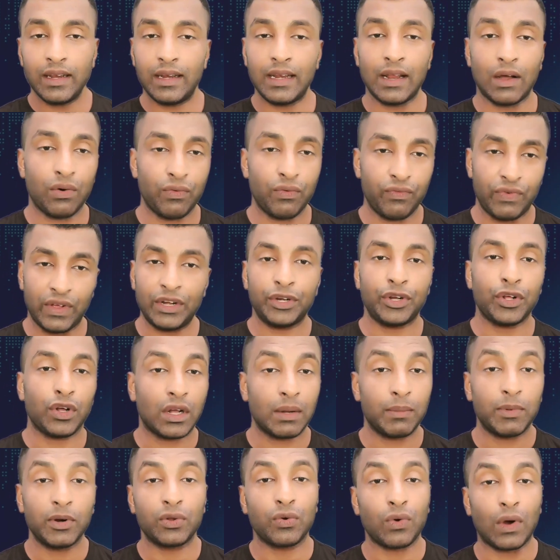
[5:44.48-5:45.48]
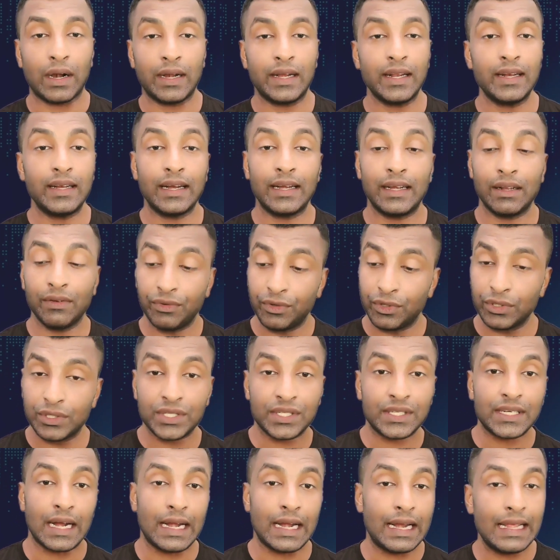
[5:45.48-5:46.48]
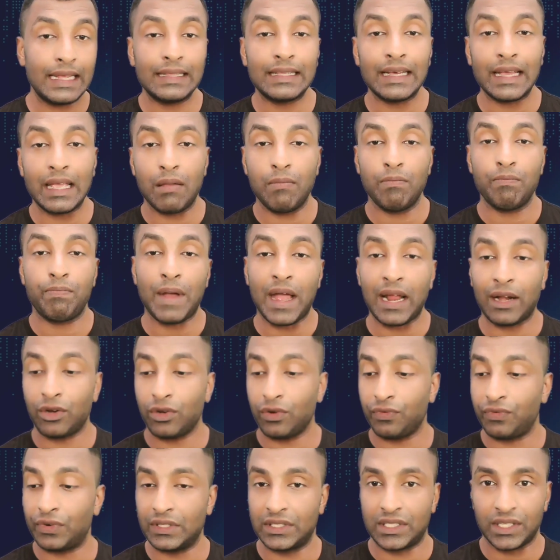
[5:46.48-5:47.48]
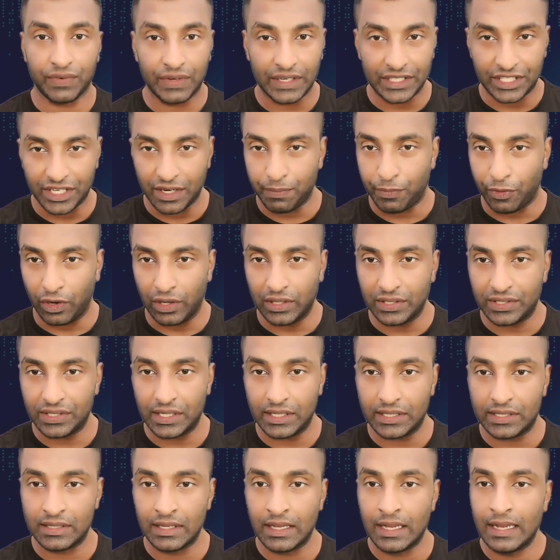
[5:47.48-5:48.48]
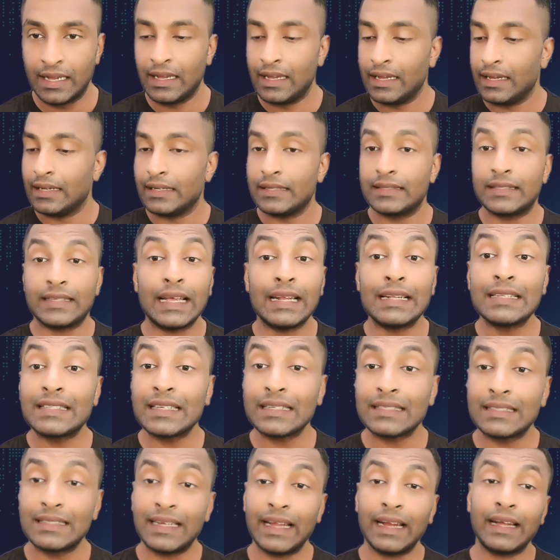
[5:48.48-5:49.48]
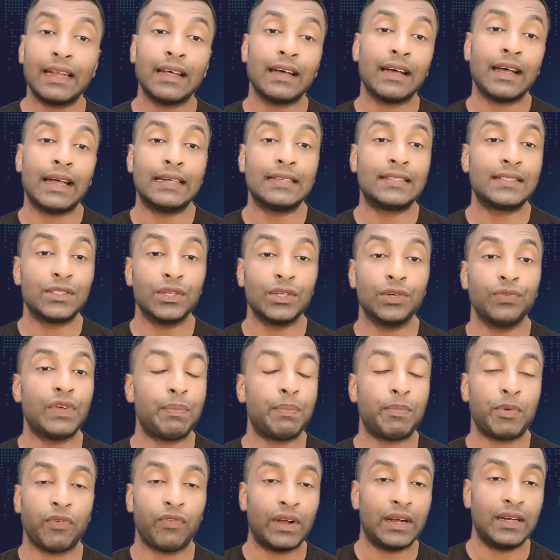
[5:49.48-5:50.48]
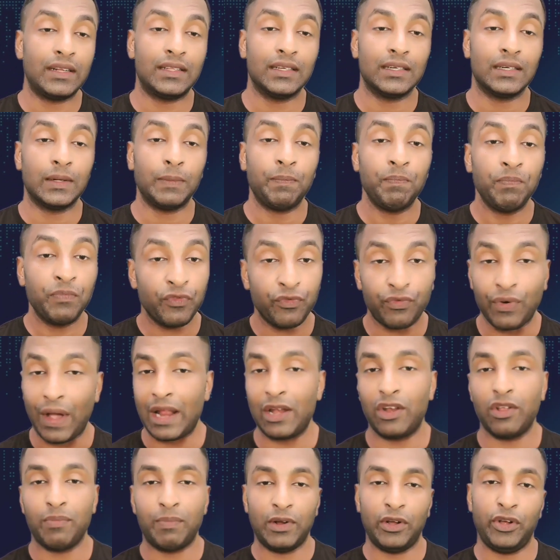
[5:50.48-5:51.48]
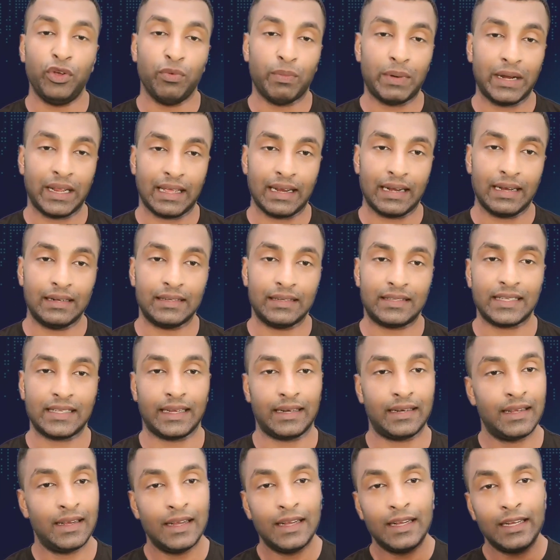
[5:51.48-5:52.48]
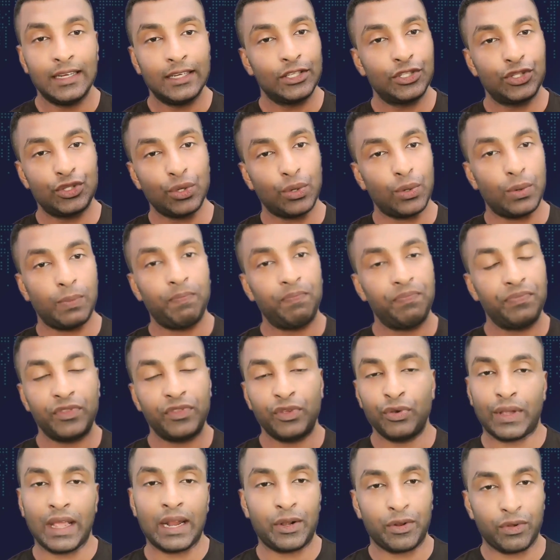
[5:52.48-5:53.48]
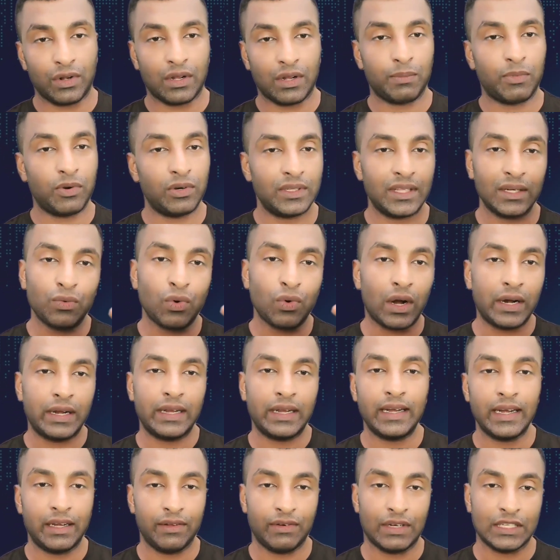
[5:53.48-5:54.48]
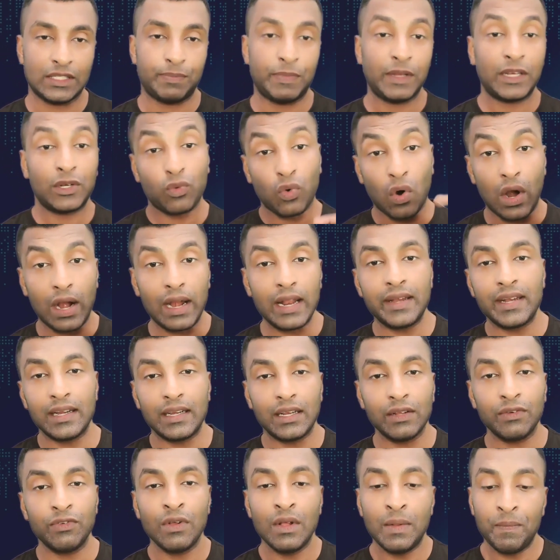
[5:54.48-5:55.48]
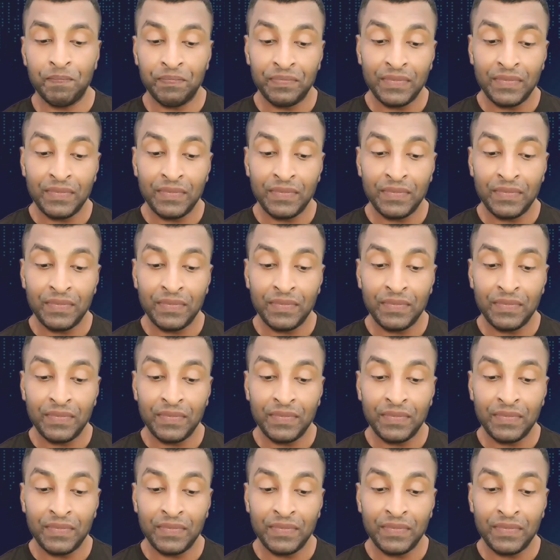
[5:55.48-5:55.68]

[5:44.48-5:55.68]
Now, when you talk about quantitative, to study the impact of reservation policies, census data and survey provide the valuable numerical insight. So you can talk about the quantitative aspect. Qualitative,